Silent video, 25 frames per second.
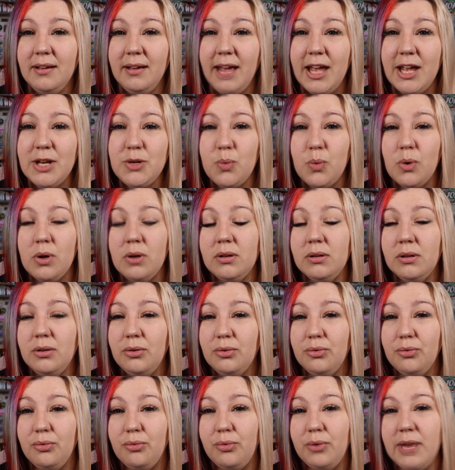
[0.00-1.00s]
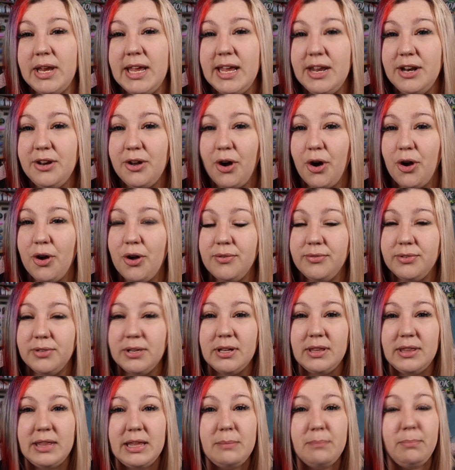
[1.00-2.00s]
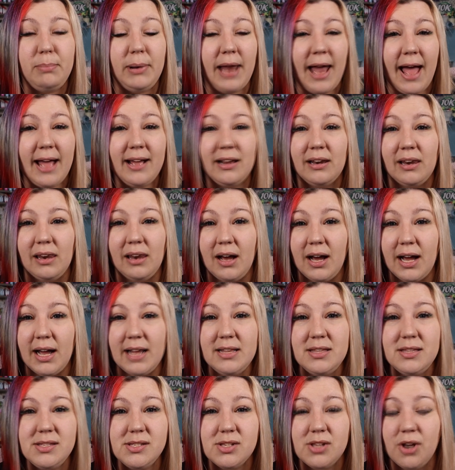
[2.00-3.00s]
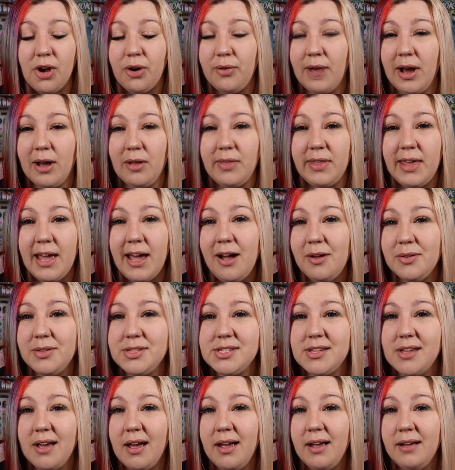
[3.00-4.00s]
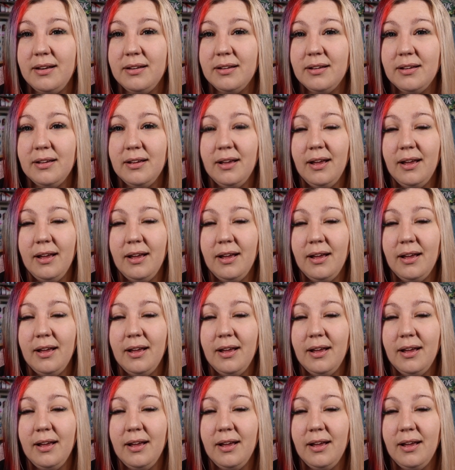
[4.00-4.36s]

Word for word: it will read over the black lines around the outside,